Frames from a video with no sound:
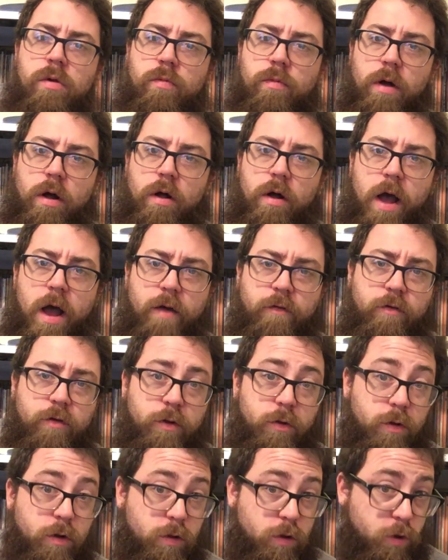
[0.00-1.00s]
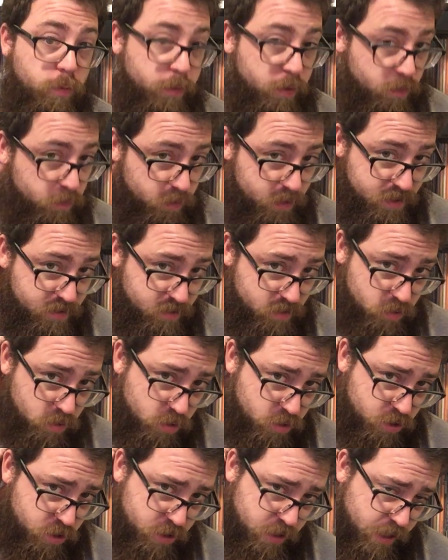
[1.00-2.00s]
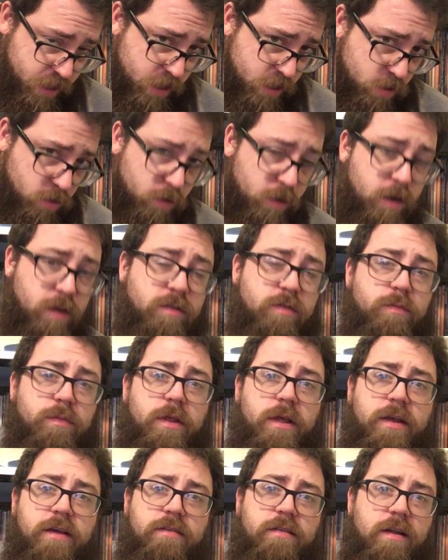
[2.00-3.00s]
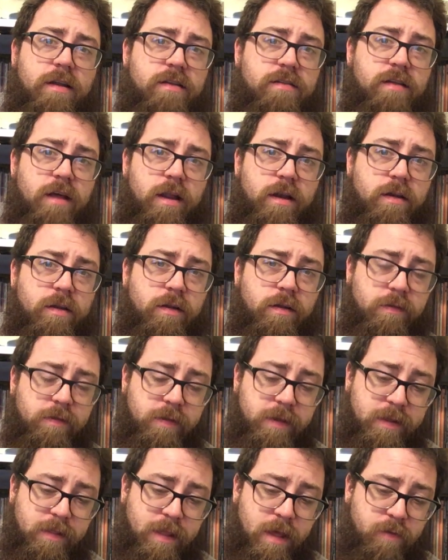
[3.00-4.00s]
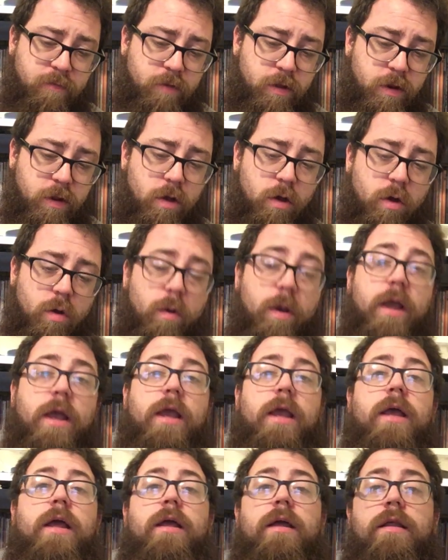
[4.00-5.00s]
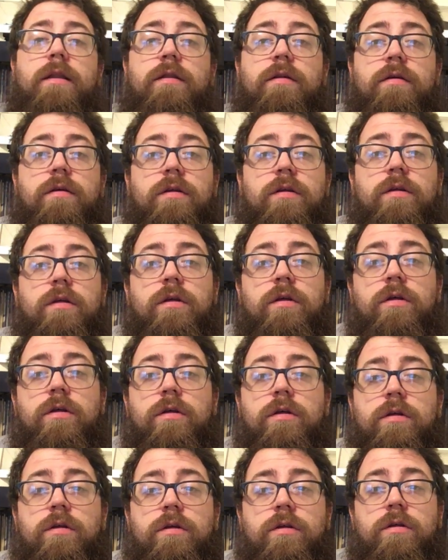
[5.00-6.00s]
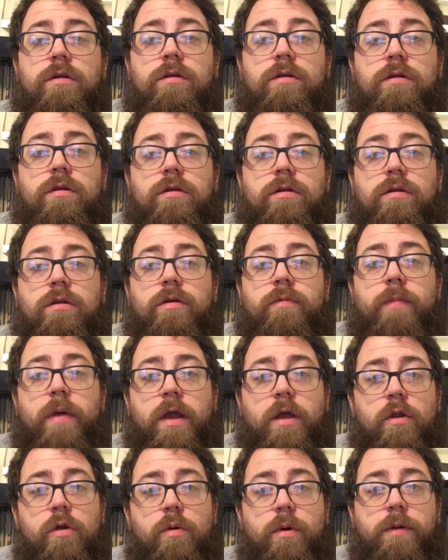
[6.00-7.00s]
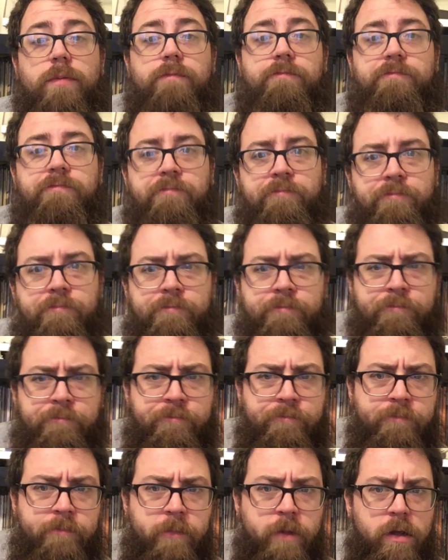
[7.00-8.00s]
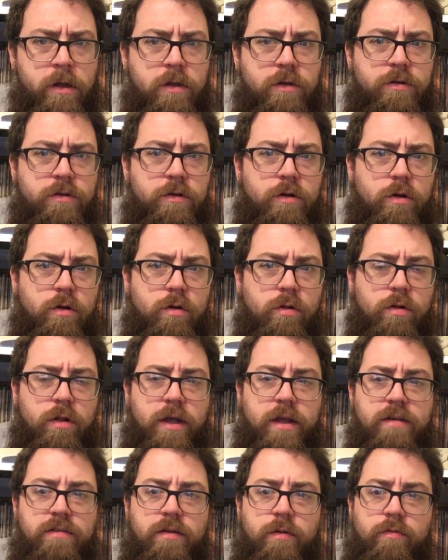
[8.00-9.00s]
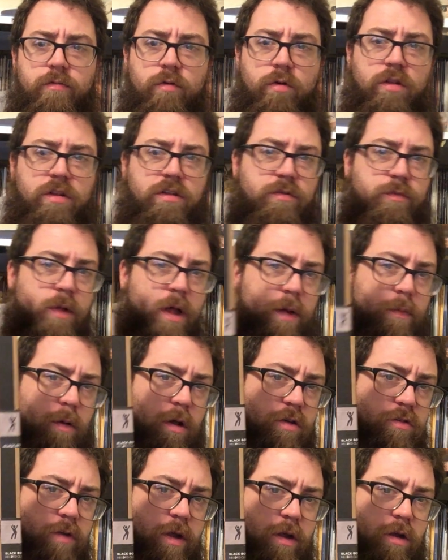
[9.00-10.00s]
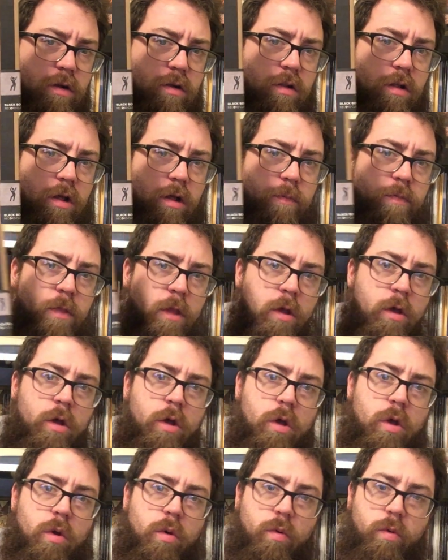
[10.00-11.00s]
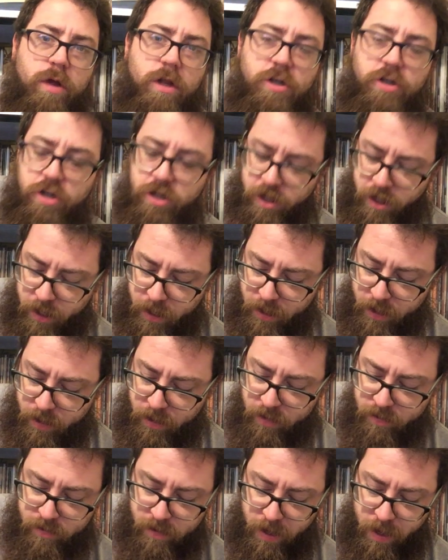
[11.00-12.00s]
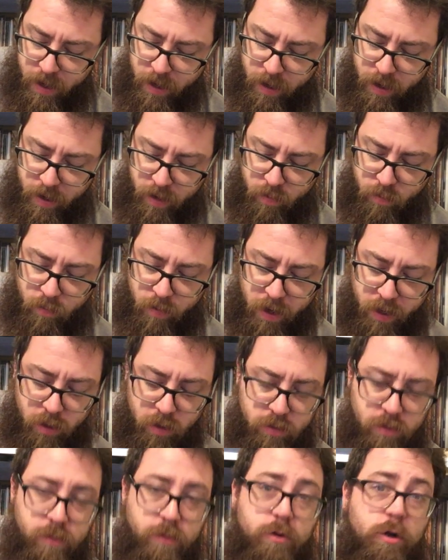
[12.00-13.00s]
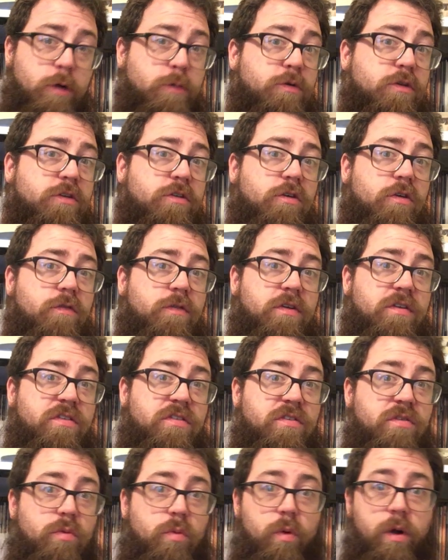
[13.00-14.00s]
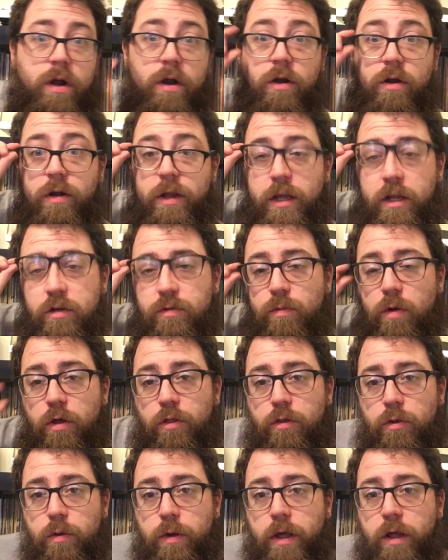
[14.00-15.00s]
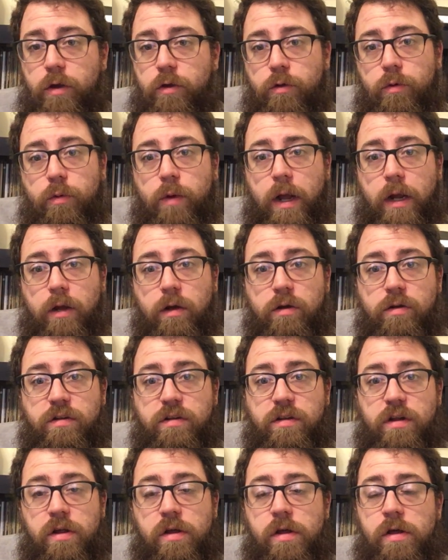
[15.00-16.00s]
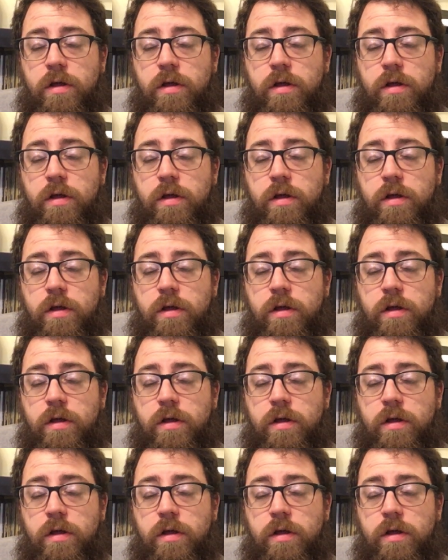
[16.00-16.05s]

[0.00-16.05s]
Well, after doing a little bit of research and looking at some things, I decided to delete that video and make a new one. So, like I said before, this is Black Box Record Club, which is a record subscription service where each month you get 2 records.